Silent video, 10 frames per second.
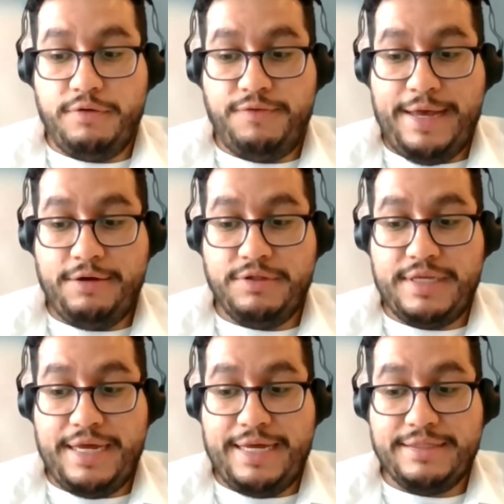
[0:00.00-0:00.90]
found
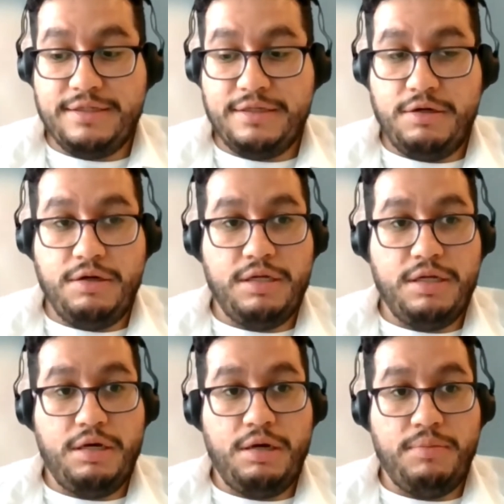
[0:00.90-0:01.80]
that
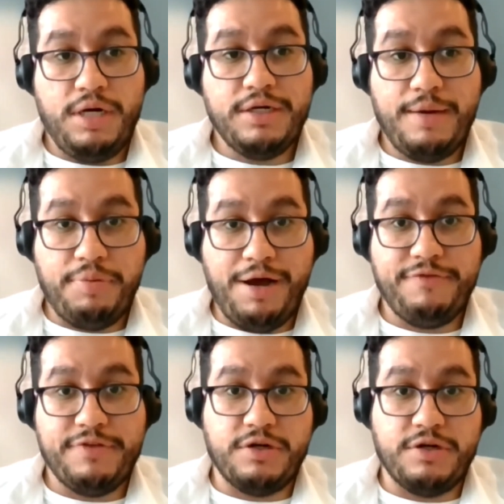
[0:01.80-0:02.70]
among
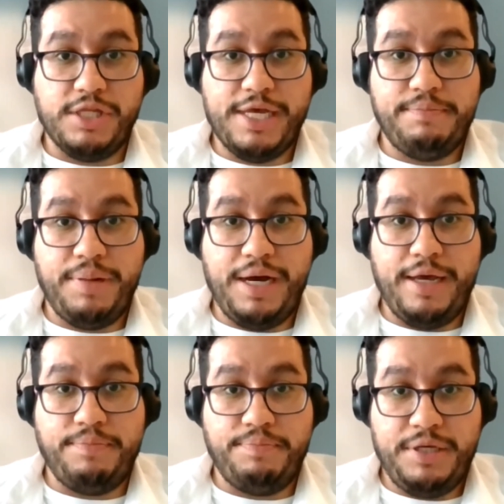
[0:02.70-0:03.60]
nonprofits that are led
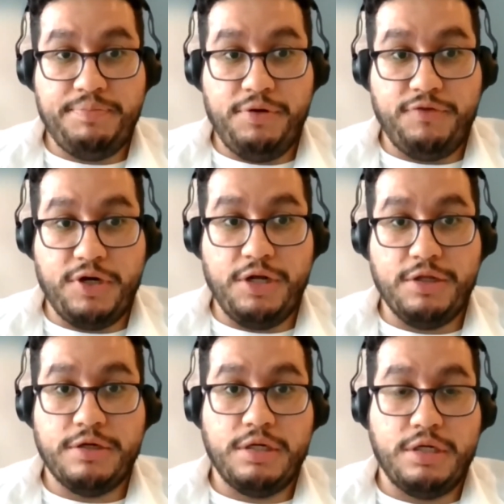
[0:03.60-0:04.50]
by people of
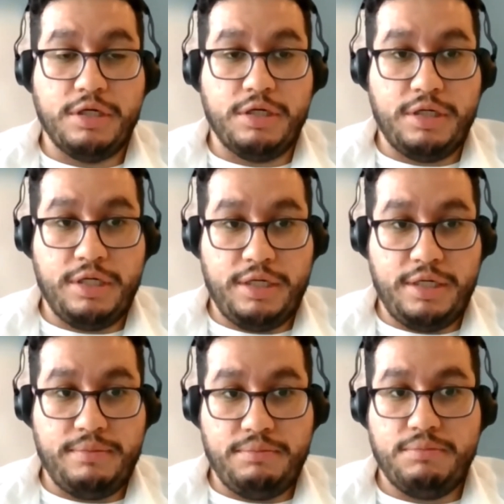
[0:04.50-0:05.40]
color
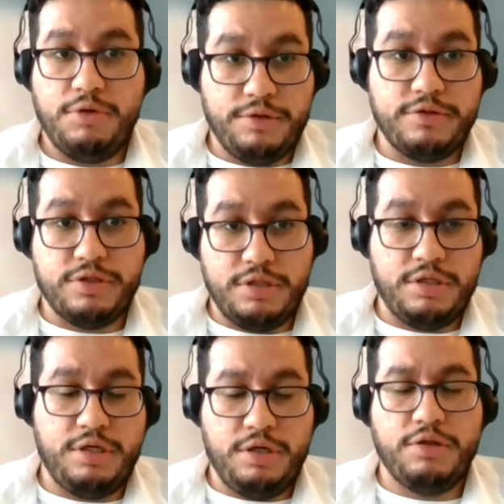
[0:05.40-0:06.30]
and other
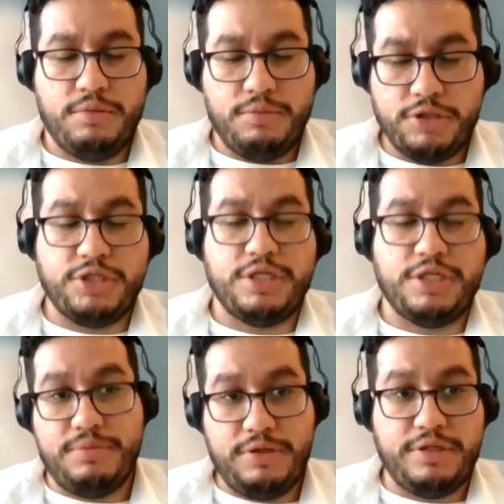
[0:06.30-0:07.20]

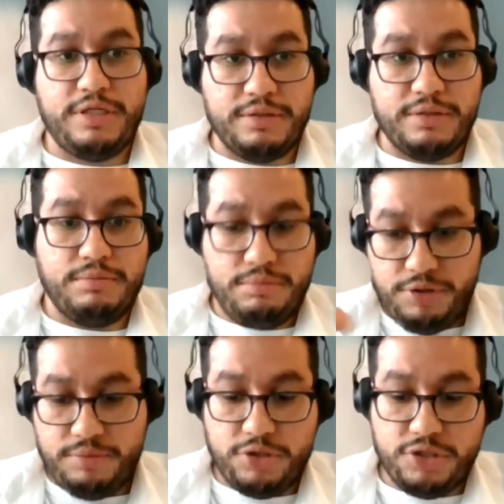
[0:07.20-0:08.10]
marginalized communities and
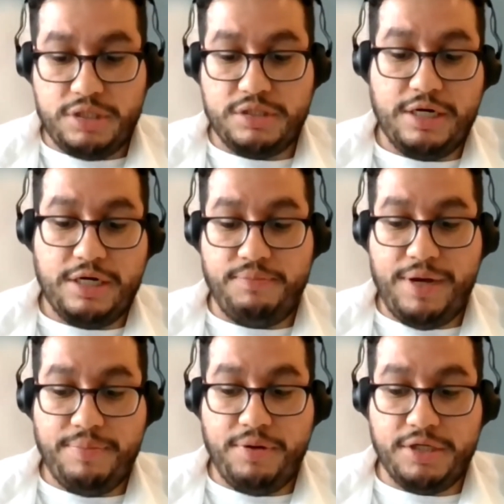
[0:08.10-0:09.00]
pretty much the entire
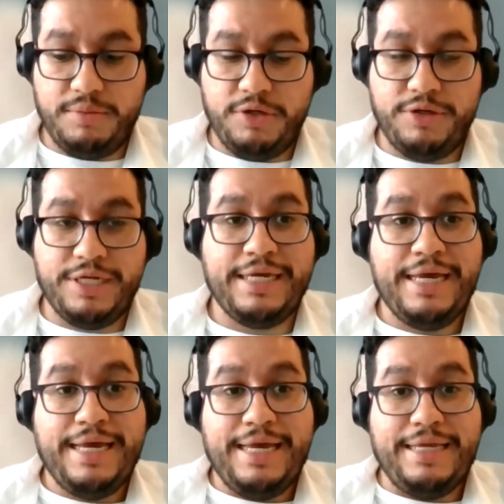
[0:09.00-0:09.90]
BIPOC community,
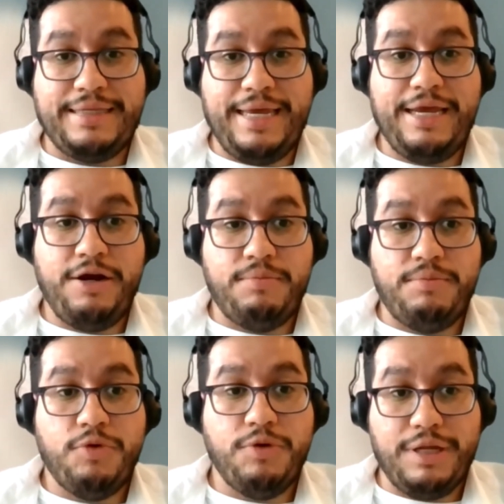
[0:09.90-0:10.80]
they are
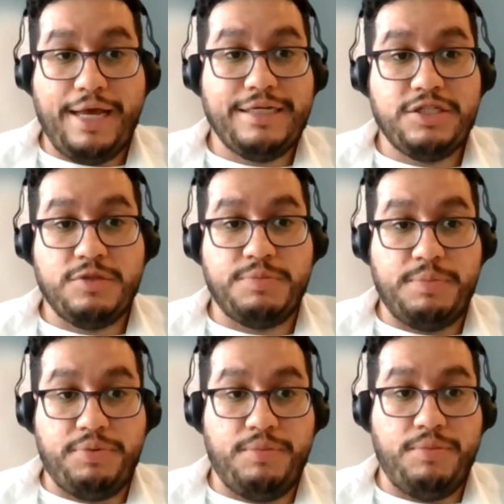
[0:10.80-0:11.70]
more likely to be
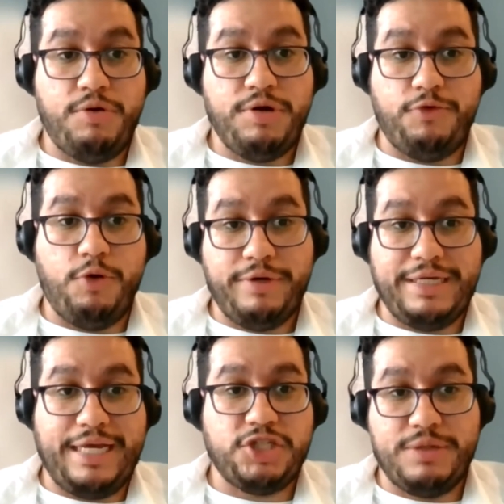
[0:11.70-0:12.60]
promoting voter
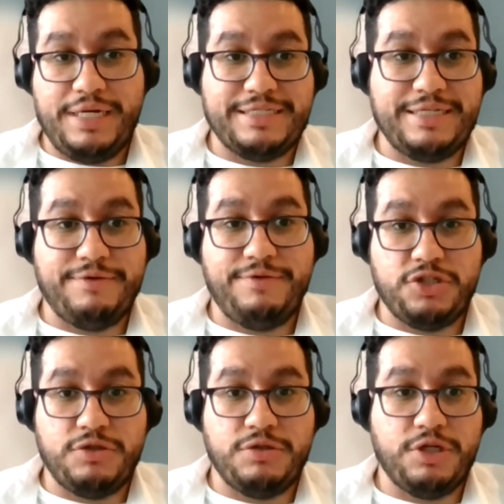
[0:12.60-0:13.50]
engagement
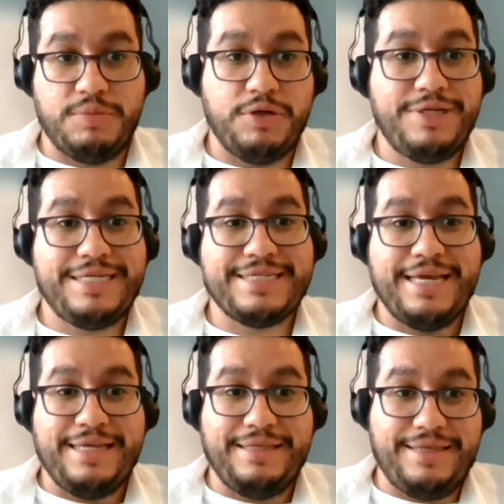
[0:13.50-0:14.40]
activities to their communities
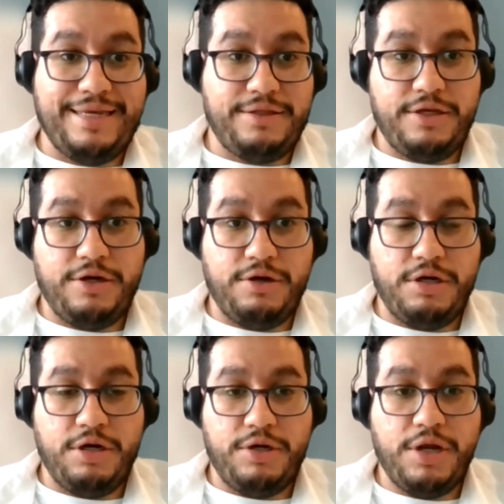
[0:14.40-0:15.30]
than
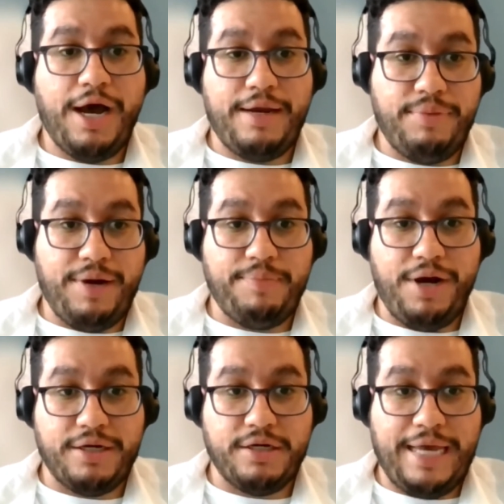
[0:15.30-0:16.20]
their
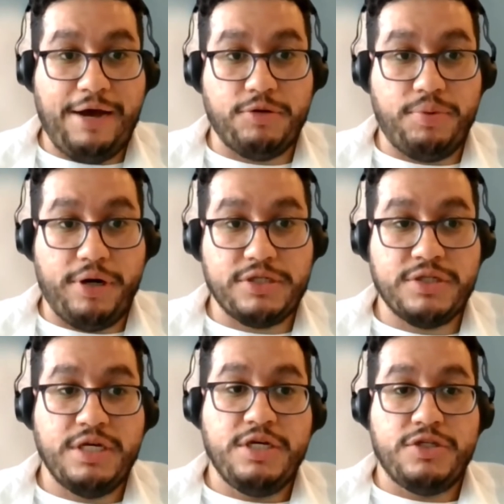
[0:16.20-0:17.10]
non-BIPOC
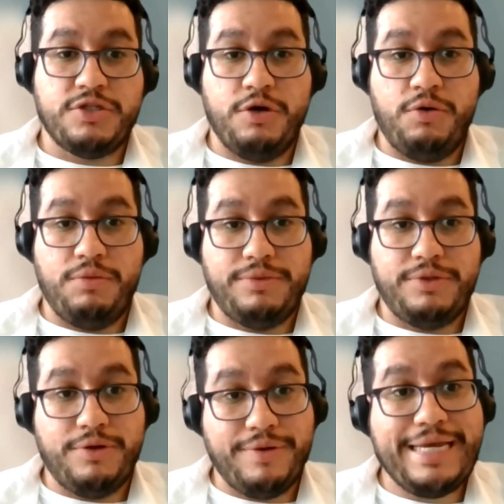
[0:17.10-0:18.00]
counterparts. So
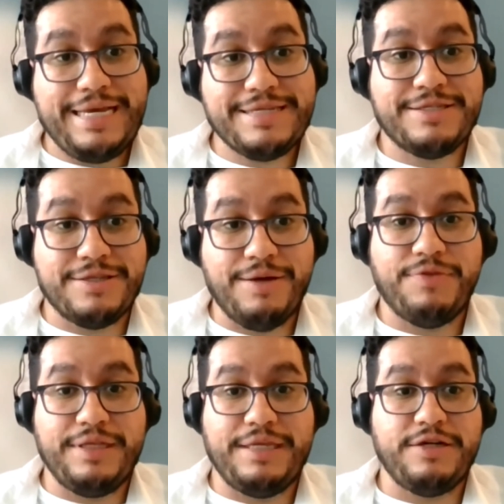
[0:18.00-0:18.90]
there is
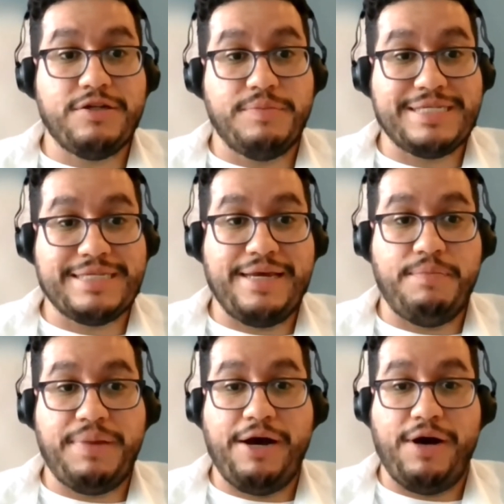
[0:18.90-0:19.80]
something there to be said
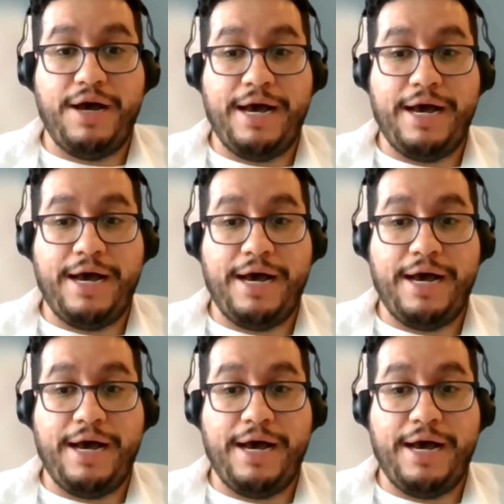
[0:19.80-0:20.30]
about how